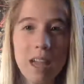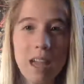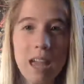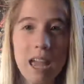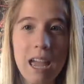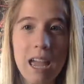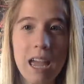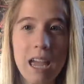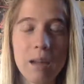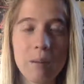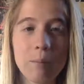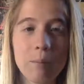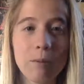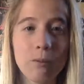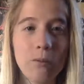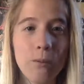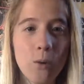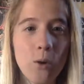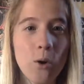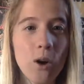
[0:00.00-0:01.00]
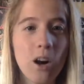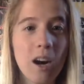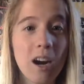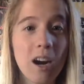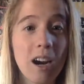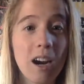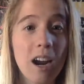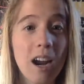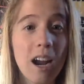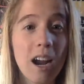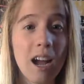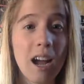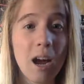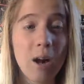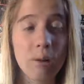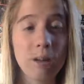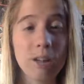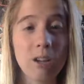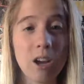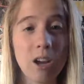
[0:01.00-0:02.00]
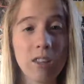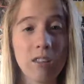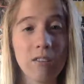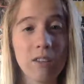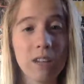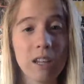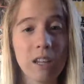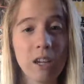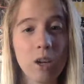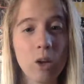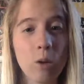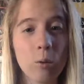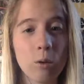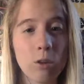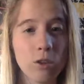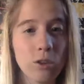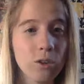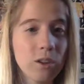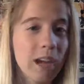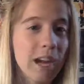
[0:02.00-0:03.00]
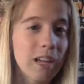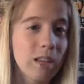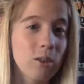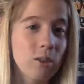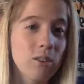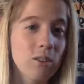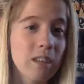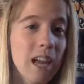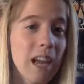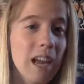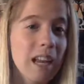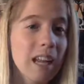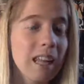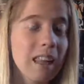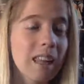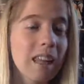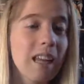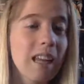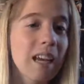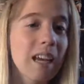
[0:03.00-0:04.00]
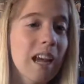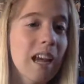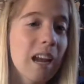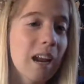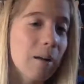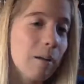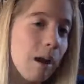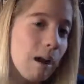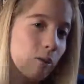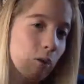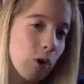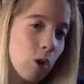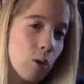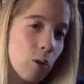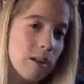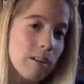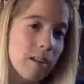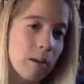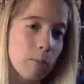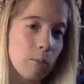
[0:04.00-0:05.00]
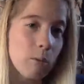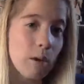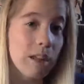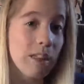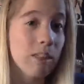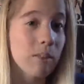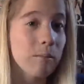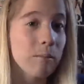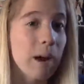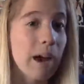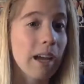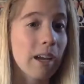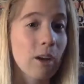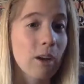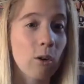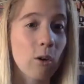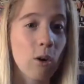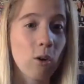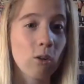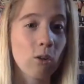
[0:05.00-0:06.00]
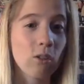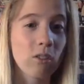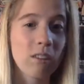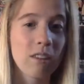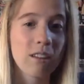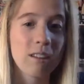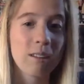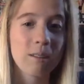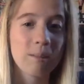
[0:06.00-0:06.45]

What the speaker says: And before we start the video, would you like to say anything? And as always, I'm with my co-host.